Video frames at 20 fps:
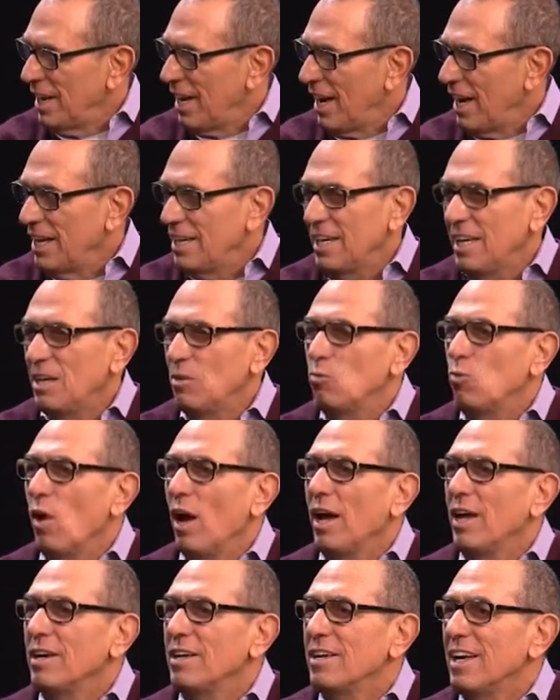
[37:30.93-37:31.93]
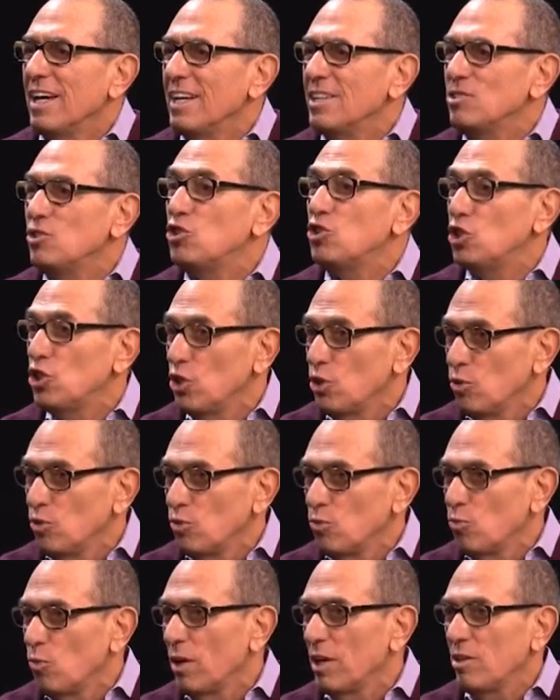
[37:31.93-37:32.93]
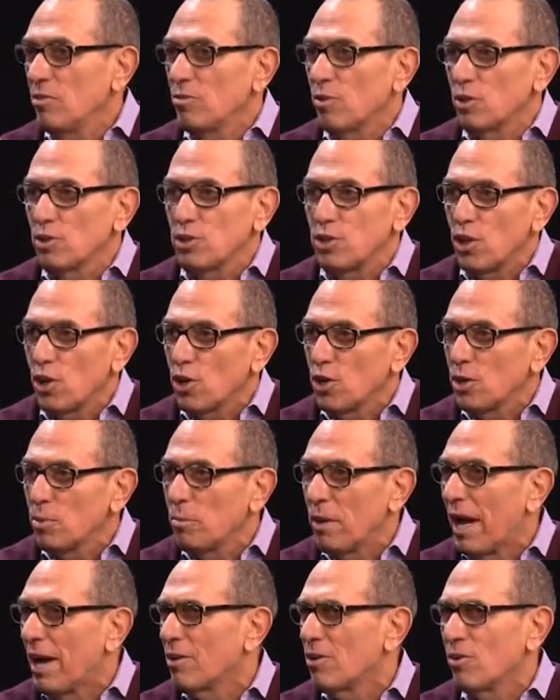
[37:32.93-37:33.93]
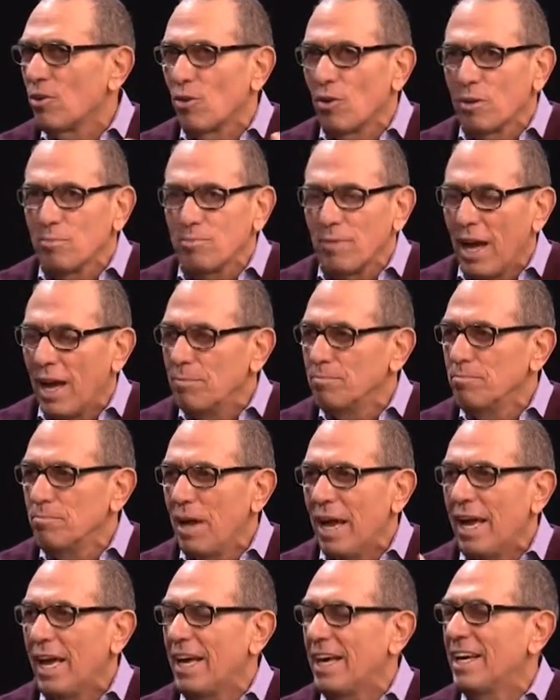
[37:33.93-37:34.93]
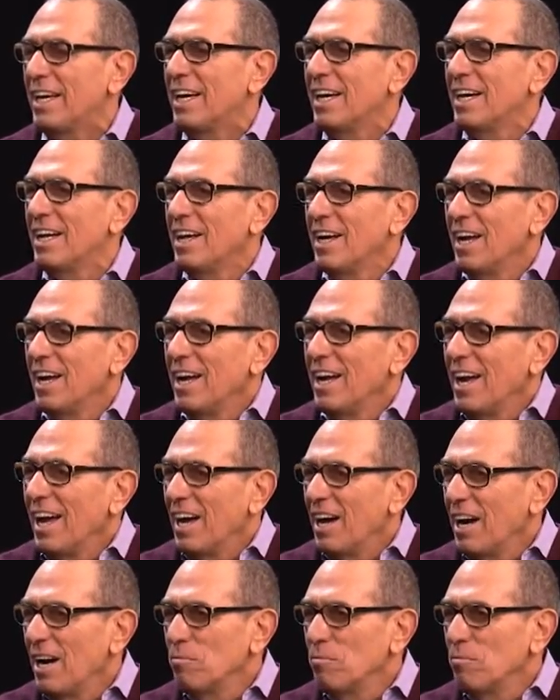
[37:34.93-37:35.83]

And he went in June when he first heard about it, or May, mm-hmm.